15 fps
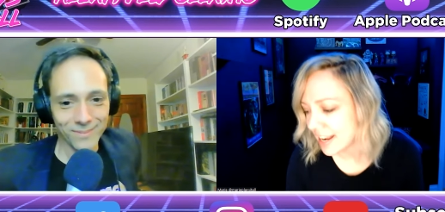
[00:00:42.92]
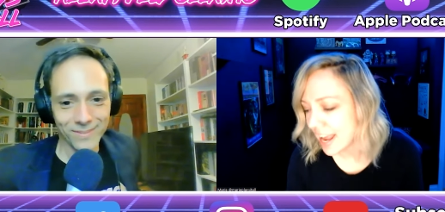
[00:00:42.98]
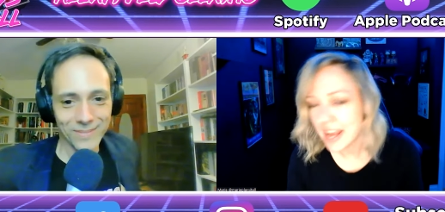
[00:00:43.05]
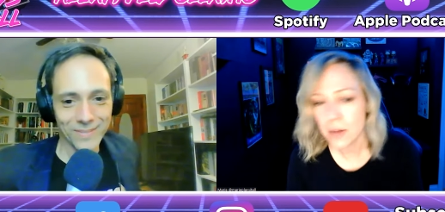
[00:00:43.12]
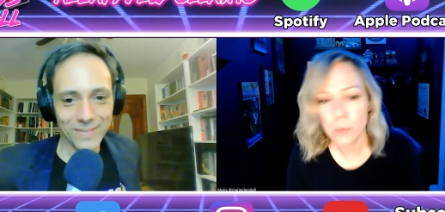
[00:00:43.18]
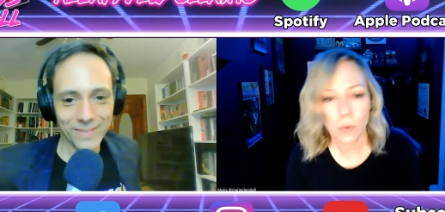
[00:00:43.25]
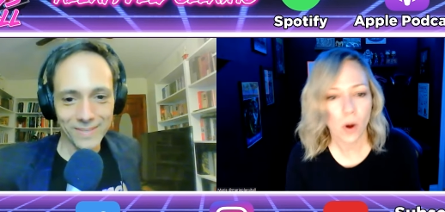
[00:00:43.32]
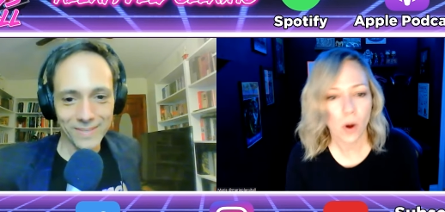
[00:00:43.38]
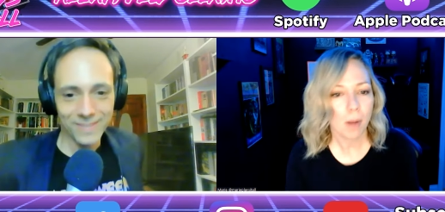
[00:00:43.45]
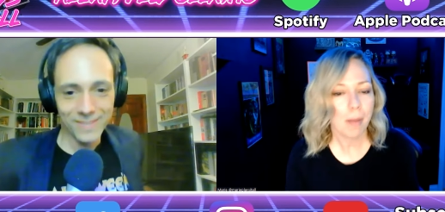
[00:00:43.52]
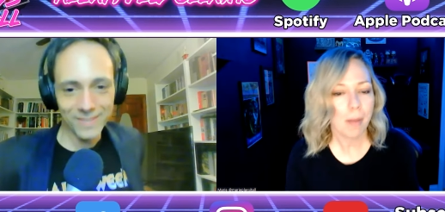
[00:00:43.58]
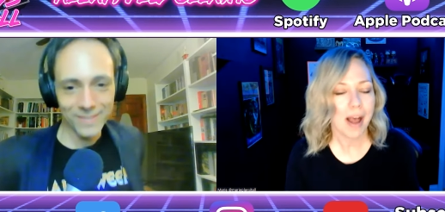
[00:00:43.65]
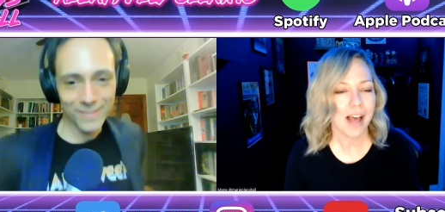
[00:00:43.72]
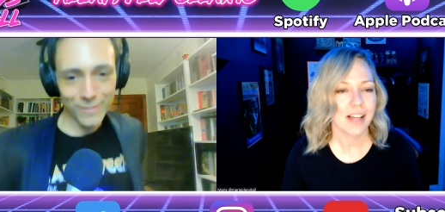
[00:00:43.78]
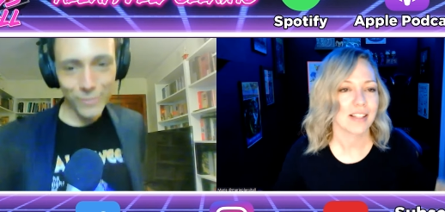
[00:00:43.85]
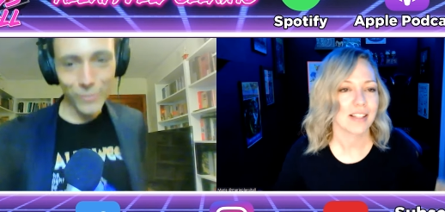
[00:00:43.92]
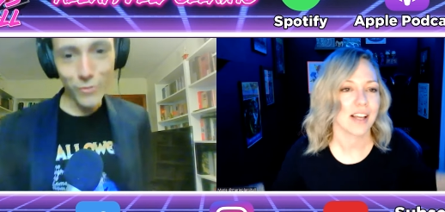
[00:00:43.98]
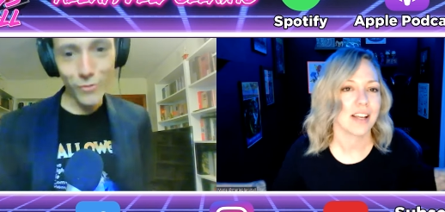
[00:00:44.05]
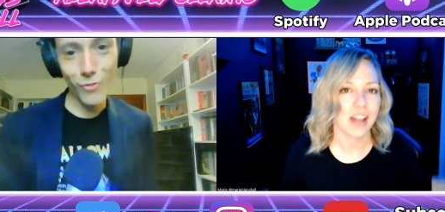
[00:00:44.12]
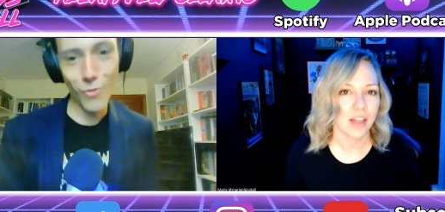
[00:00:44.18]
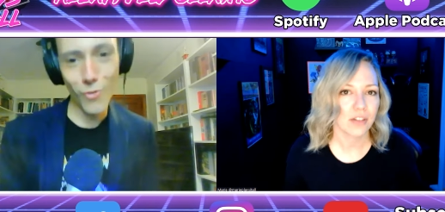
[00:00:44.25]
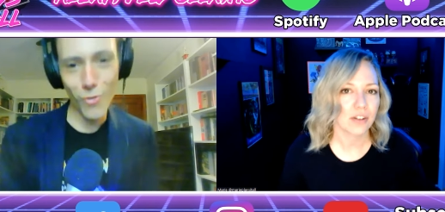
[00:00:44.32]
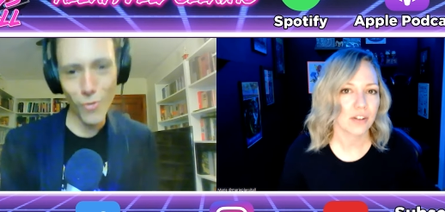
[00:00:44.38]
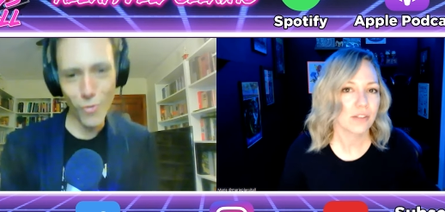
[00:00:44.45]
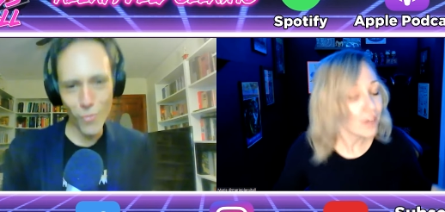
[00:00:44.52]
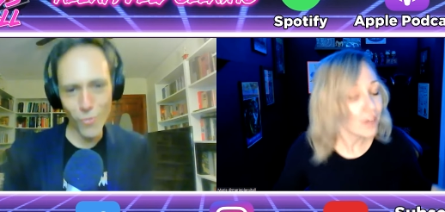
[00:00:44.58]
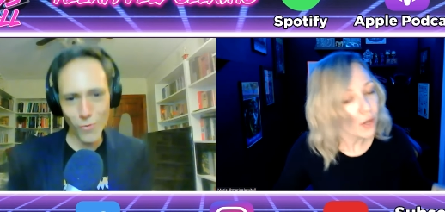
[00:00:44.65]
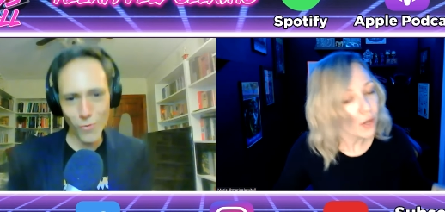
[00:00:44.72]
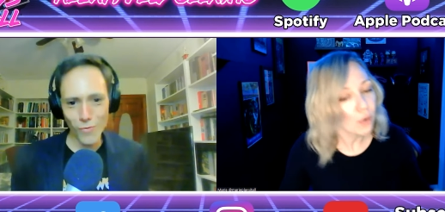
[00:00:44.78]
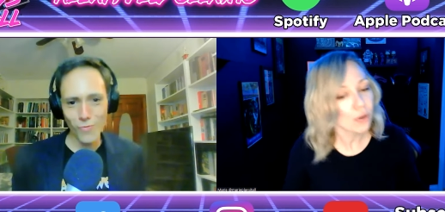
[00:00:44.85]
Speaker 1: today, Rob has another
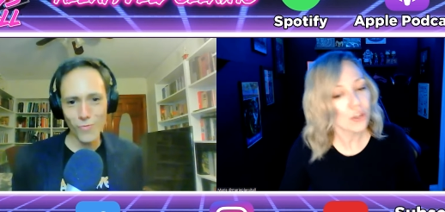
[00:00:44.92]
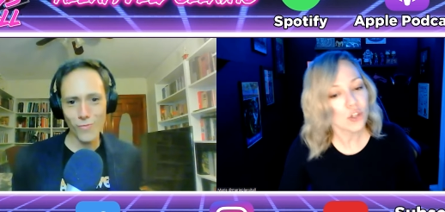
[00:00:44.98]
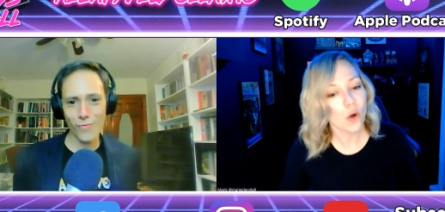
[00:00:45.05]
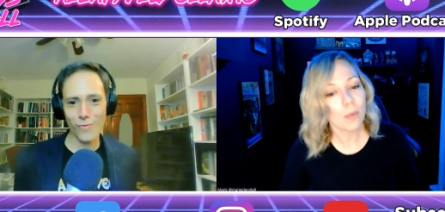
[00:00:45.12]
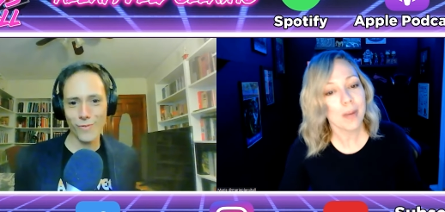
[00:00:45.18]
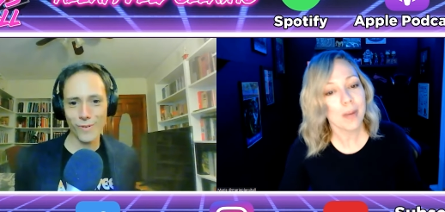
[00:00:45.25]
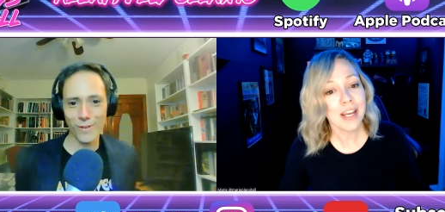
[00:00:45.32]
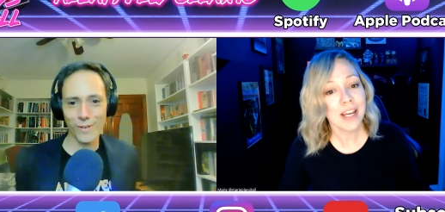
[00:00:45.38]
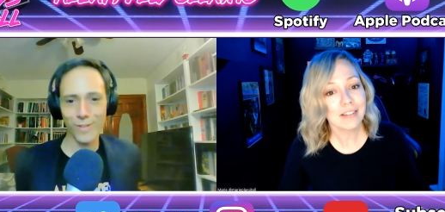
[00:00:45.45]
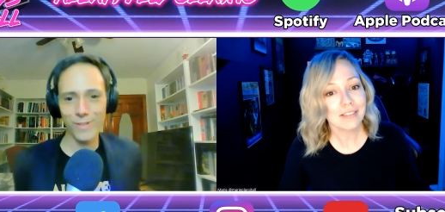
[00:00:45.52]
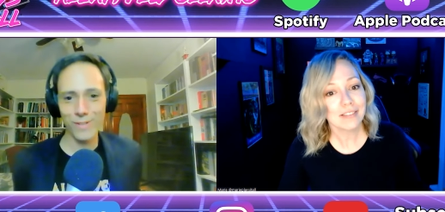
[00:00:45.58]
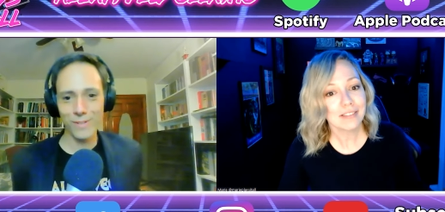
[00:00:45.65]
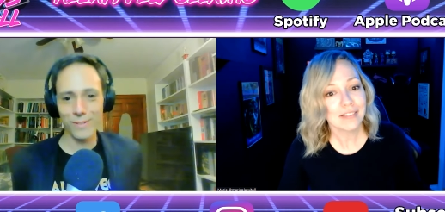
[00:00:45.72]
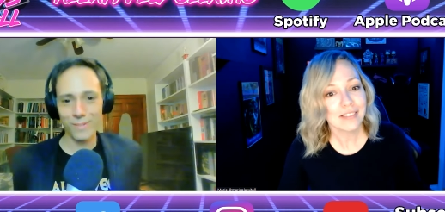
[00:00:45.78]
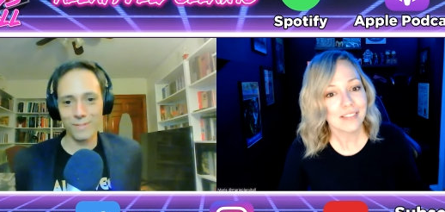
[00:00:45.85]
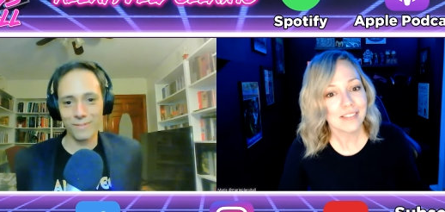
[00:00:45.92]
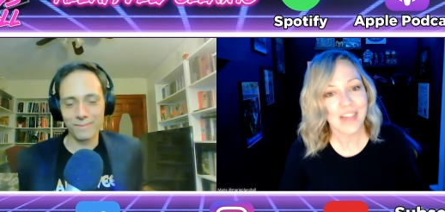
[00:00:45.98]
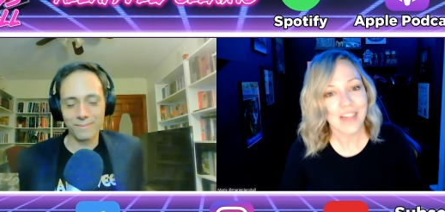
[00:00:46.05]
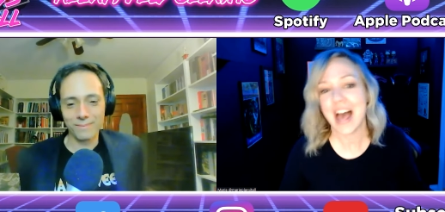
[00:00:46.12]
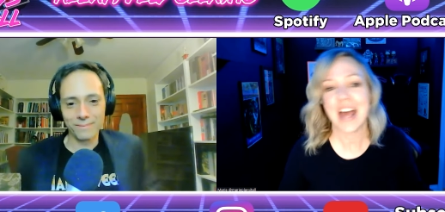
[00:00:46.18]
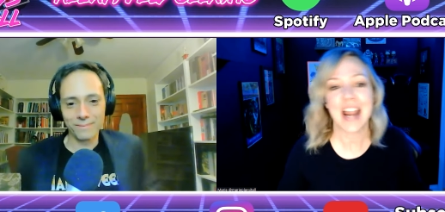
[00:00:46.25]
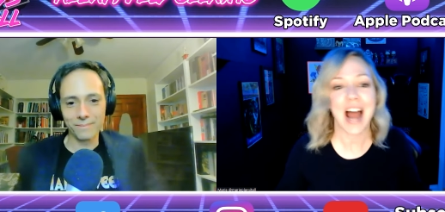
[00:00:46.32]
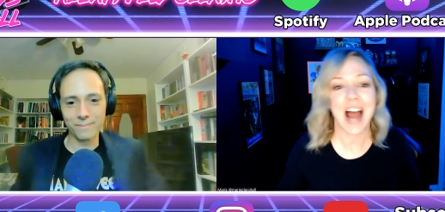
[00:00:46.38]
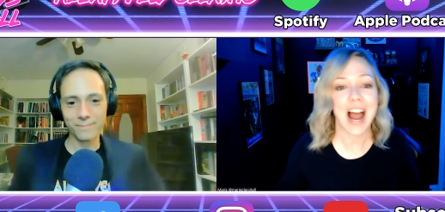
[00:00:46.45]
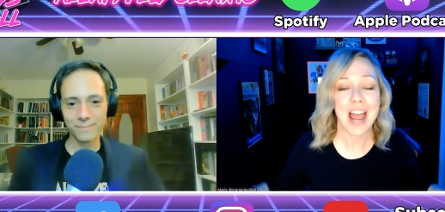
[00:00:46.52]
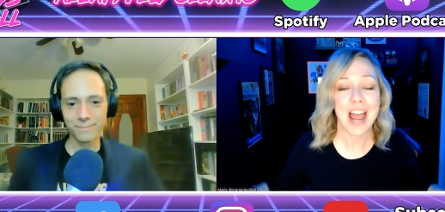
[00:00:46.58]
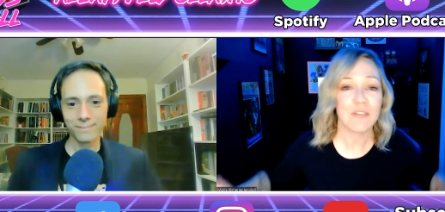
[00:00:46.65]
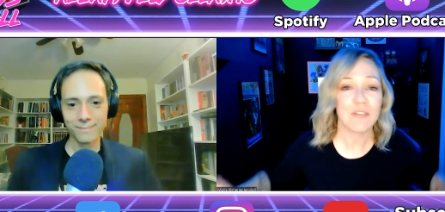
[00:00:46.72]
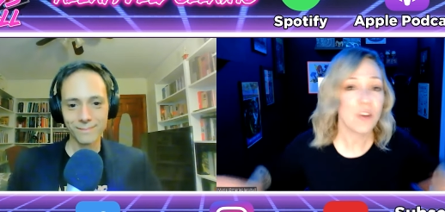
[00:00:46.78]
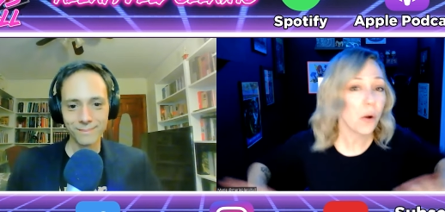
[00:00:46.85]
video to show me that I
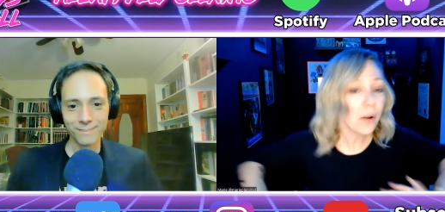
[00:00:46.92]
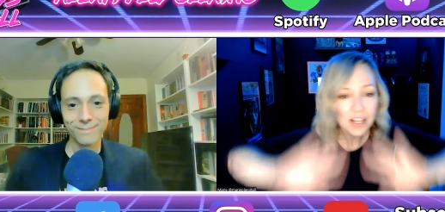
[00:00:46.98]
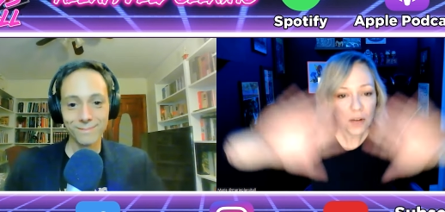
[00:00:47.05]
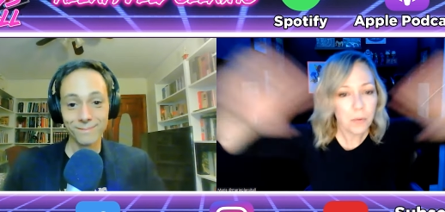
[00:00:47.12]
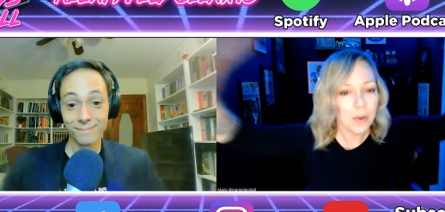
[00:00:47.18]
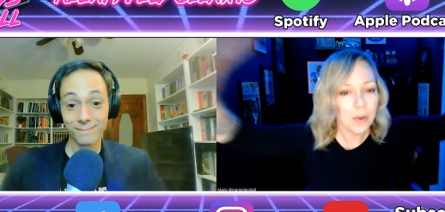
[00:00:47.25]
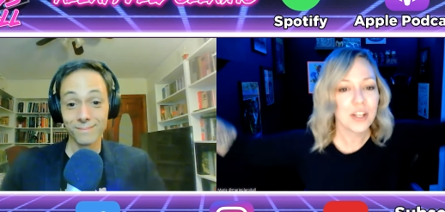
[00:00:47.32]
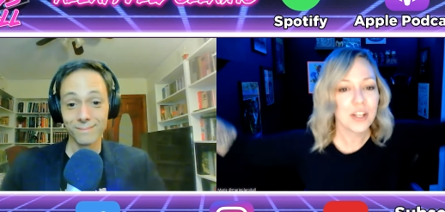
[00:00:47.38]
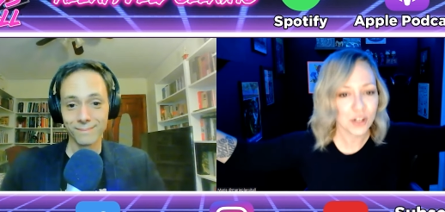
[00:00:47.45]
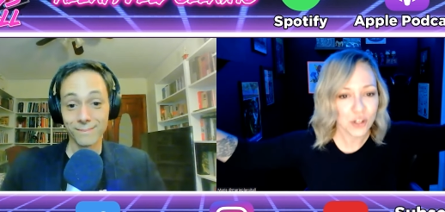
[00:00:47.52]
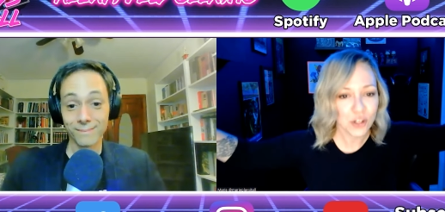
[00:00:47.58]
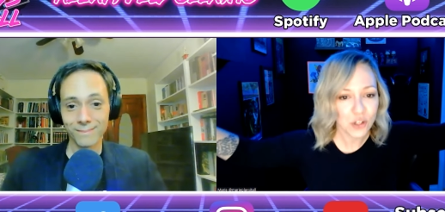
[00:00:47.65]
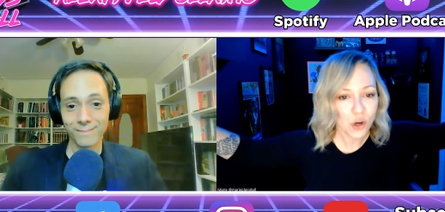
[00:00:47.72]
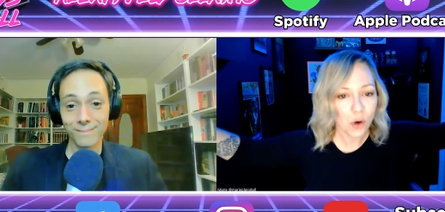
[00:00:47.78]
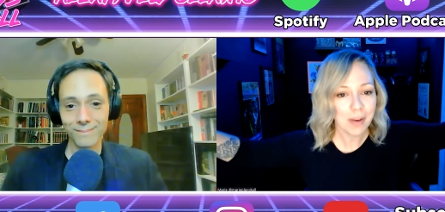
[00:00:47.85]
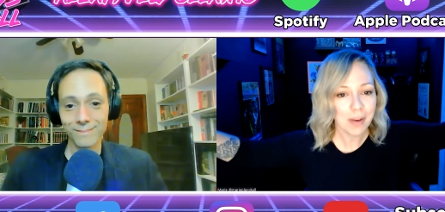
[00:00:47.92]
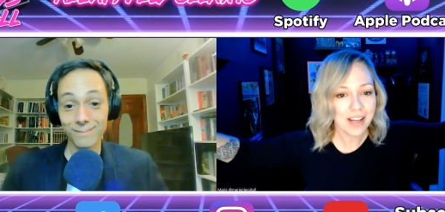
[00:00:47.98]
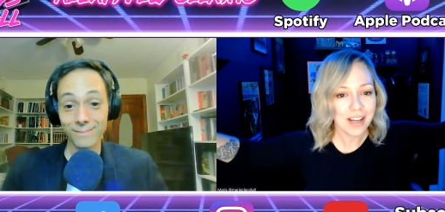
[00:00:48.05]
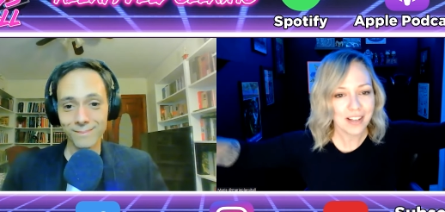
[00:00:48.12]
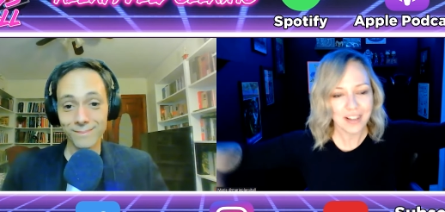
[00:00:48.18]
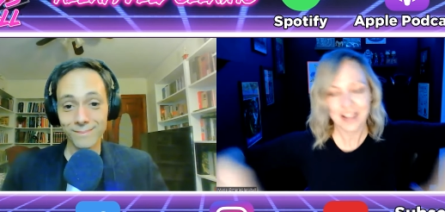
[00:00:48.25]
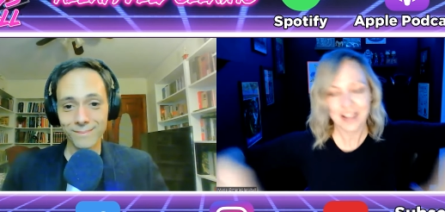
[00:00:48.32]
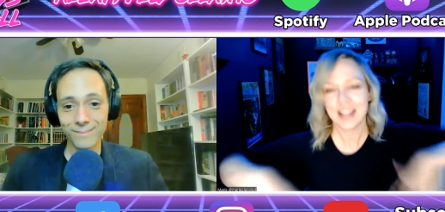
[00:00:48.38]
have no idea what he's going to show me.